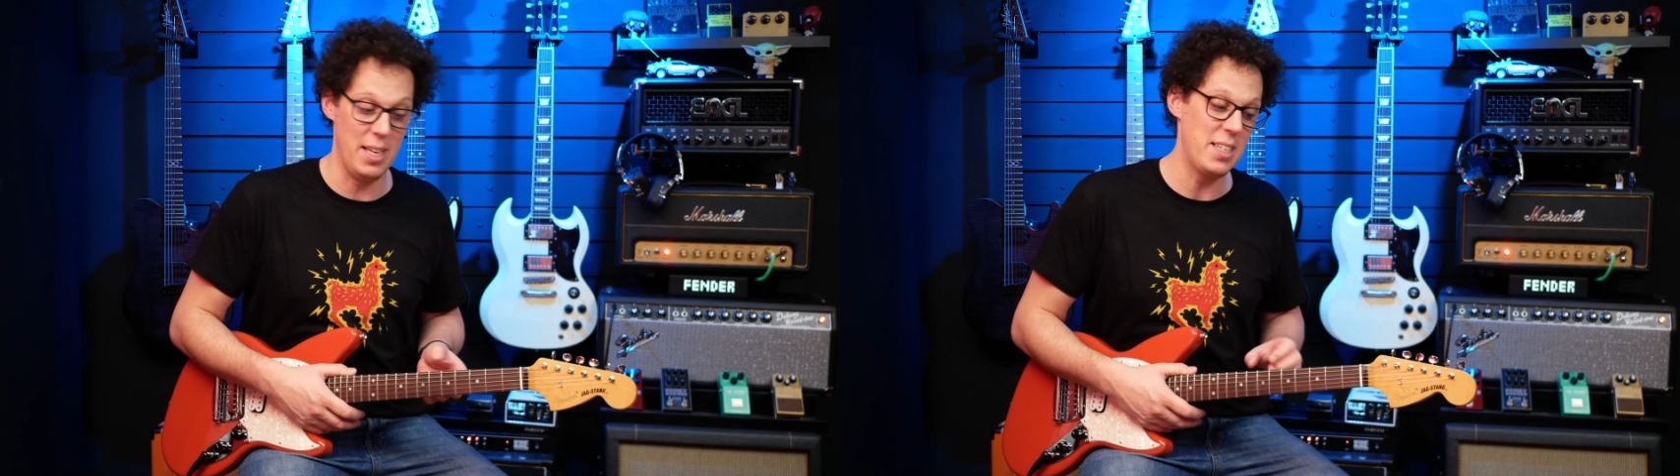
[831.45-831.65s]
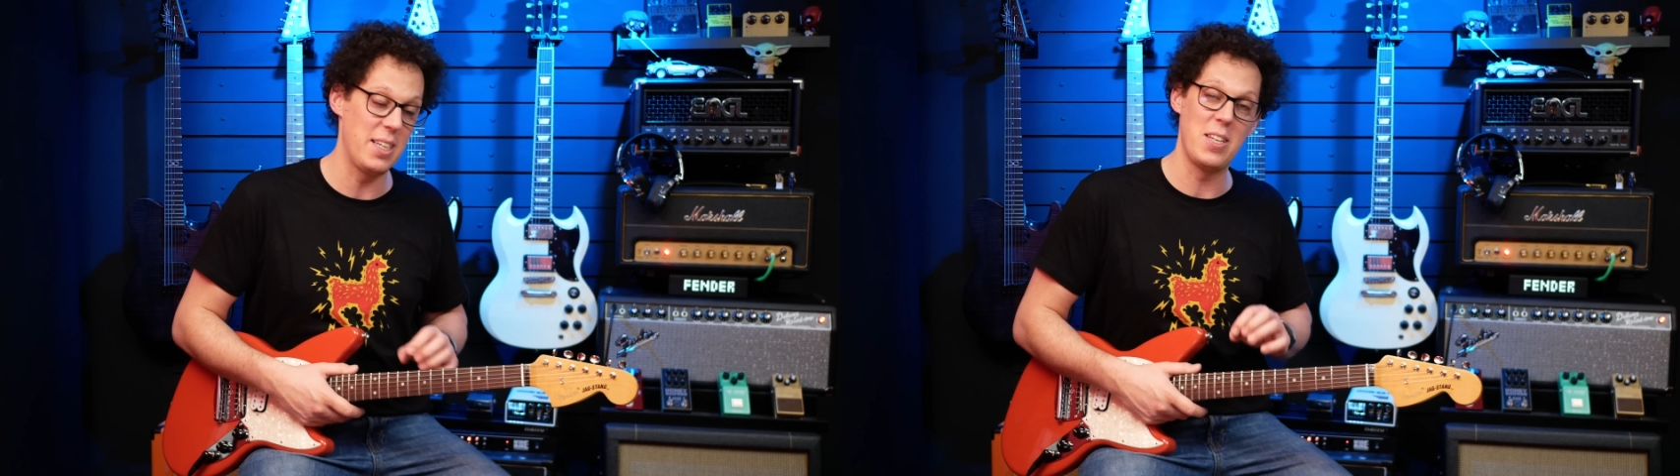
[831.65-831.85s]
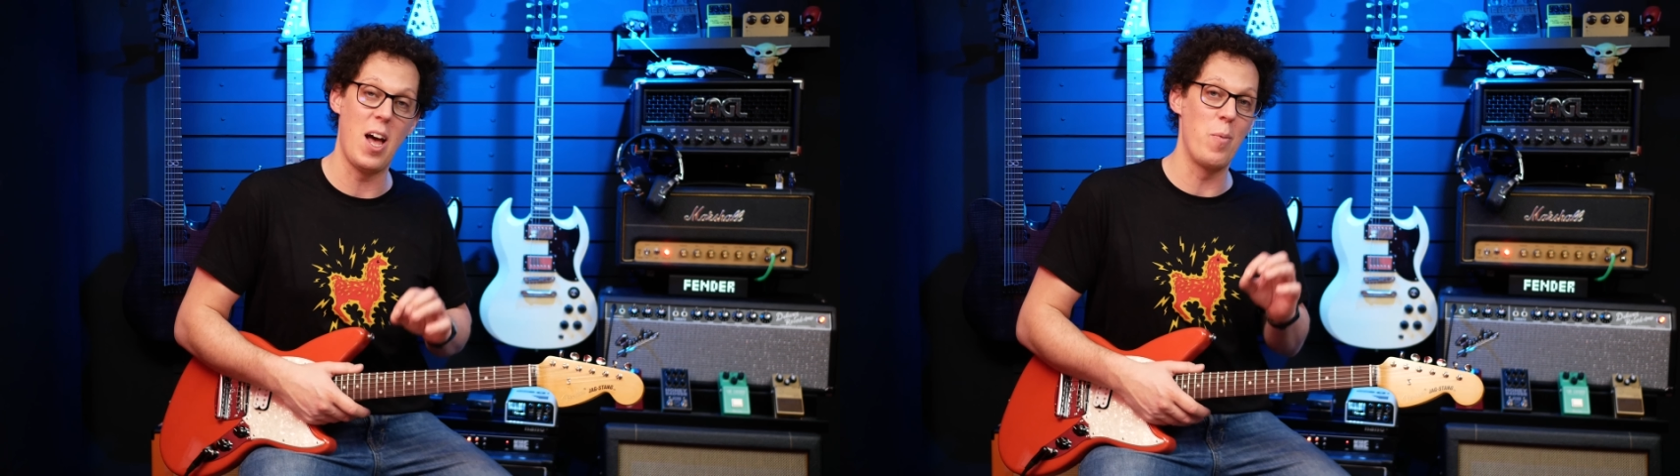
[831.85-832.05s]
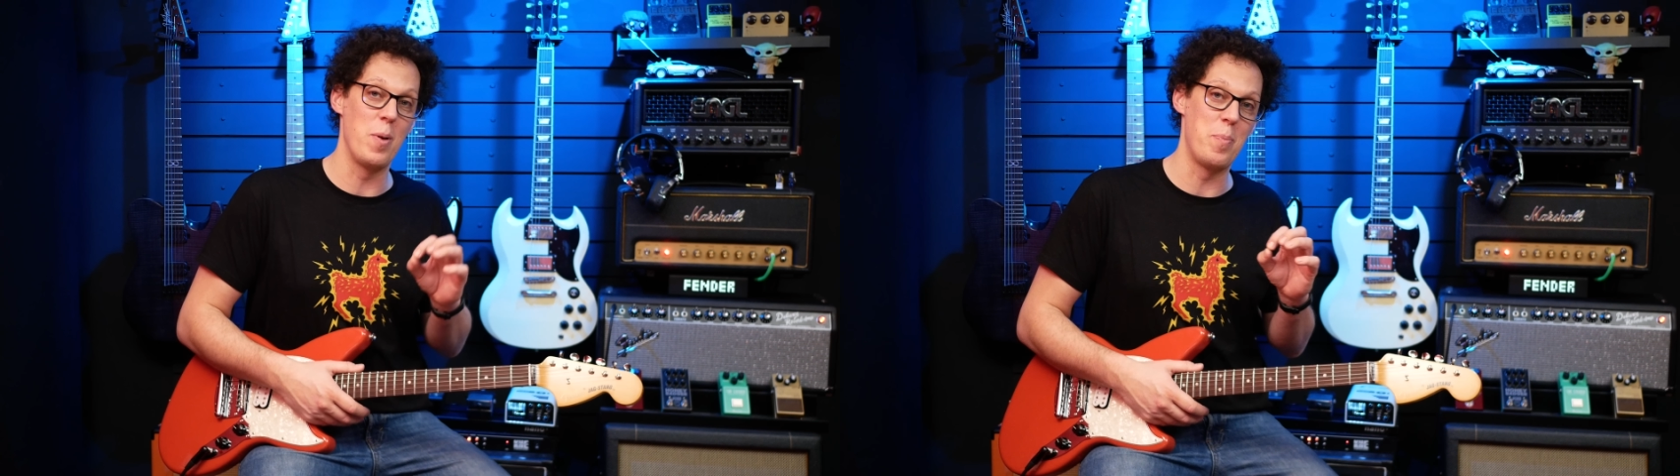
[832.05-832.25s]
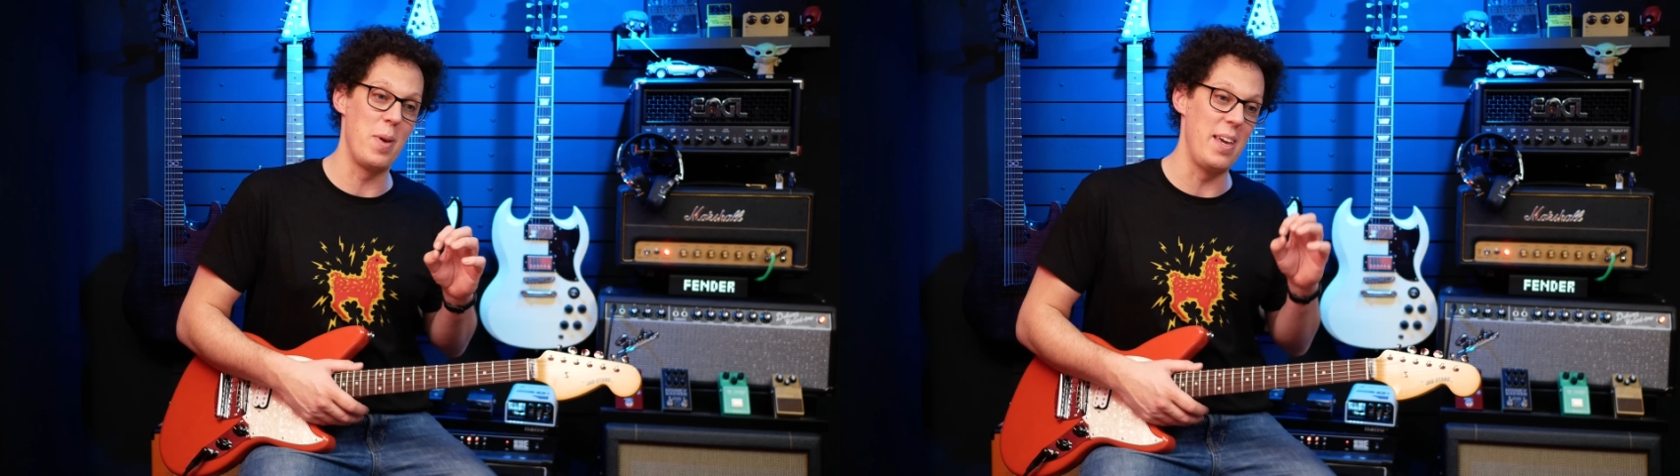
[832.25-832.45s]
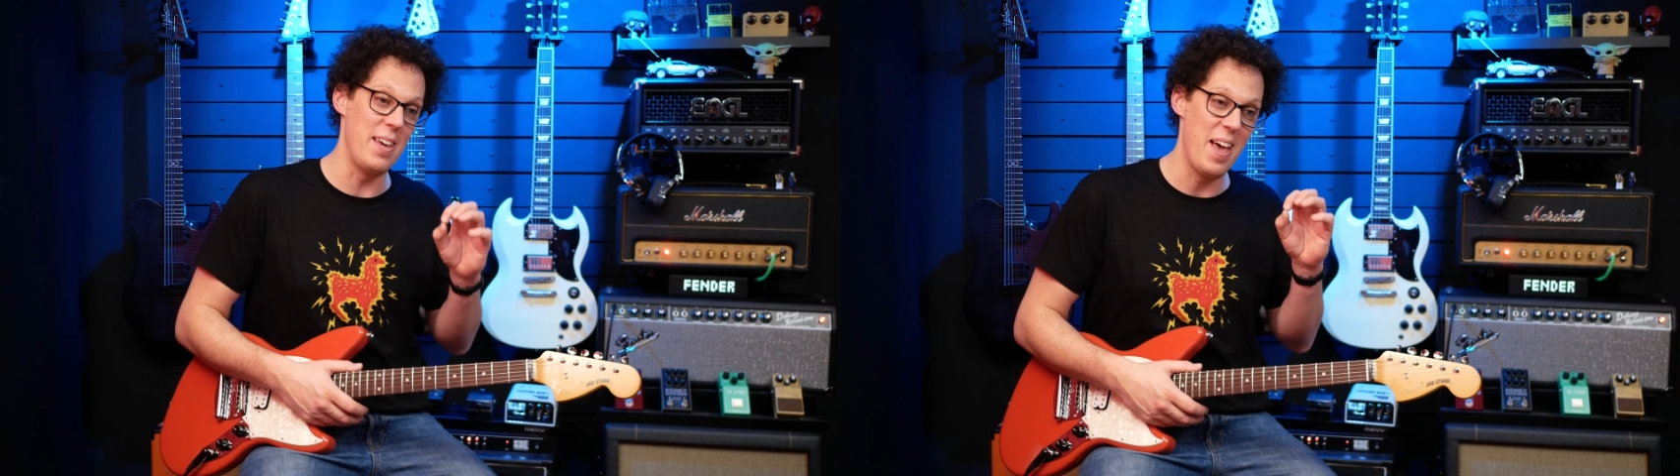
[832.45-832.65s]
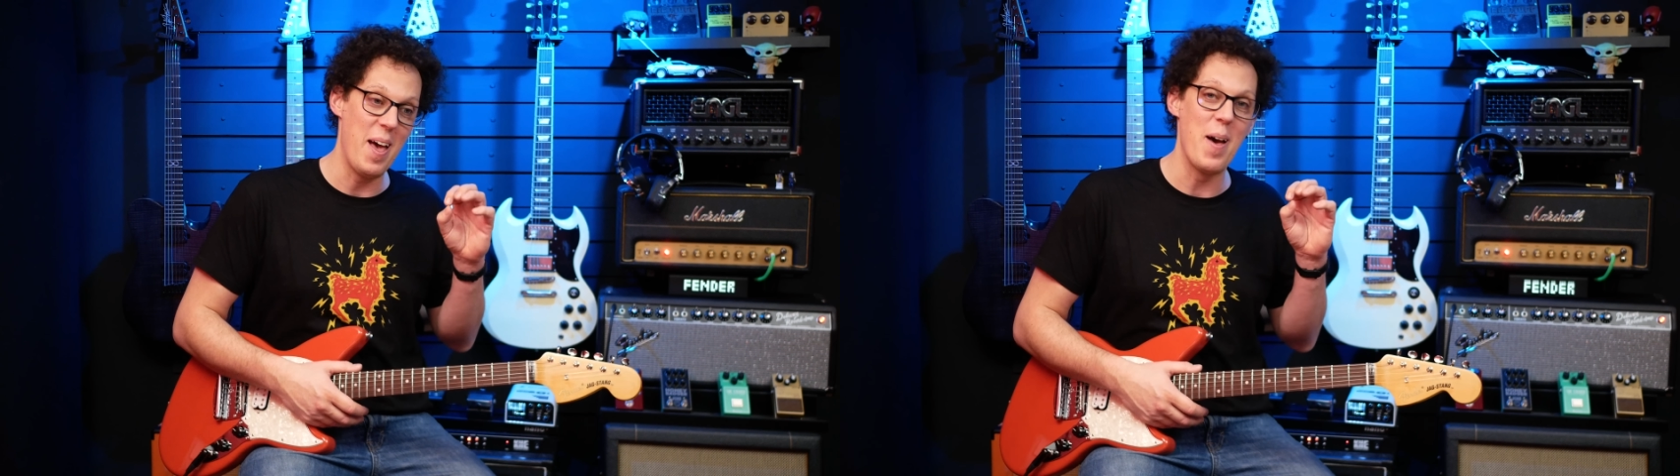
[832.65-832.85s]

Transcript: this guitar would be